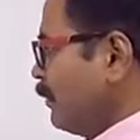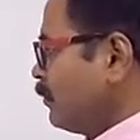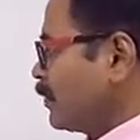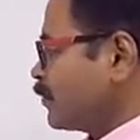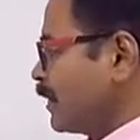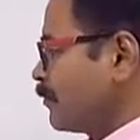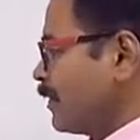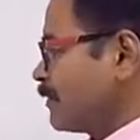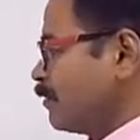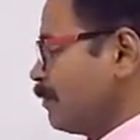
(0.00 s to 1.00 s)
this
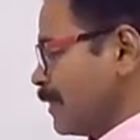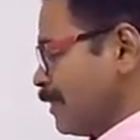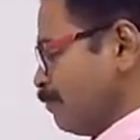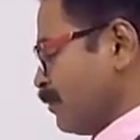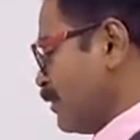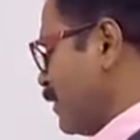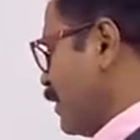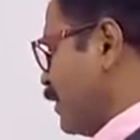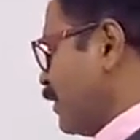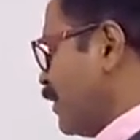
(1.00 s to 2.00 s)
equation becomes
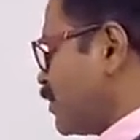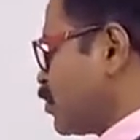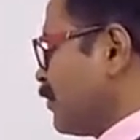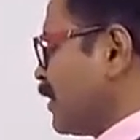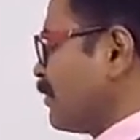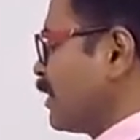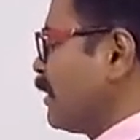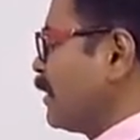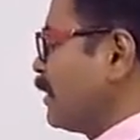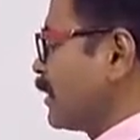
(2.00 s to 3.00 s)
D square Y
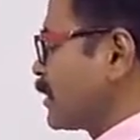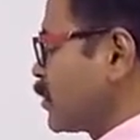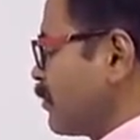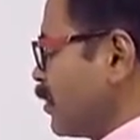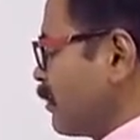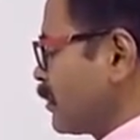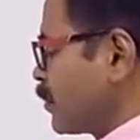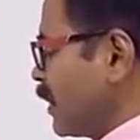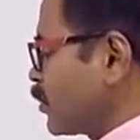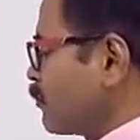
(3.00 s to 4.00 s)
by dx square plus
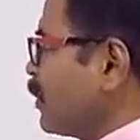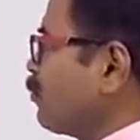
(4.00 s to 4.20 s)
K square